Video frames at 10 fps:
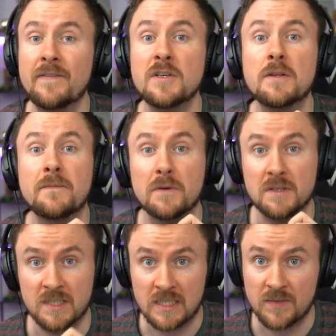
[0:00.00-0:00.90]
into the
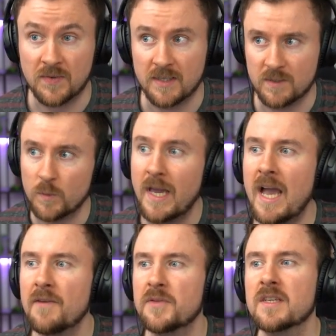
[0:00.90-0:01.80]
first defense. We
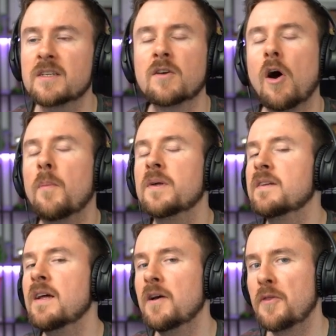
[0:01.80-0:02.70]
have the
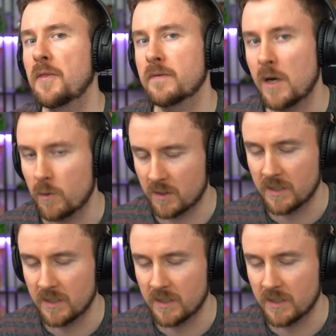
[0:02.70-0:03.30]
Goblin Thrower.